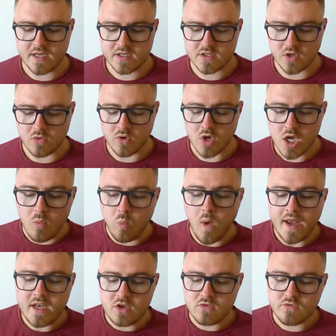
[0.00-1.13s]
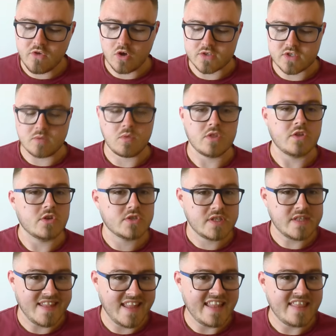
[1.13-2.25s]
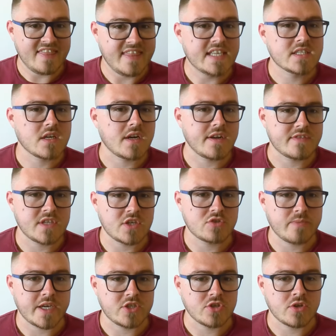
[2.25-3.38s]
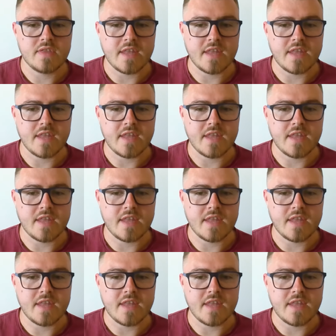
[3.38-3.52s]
So when you've got someone that's in this kind of situation,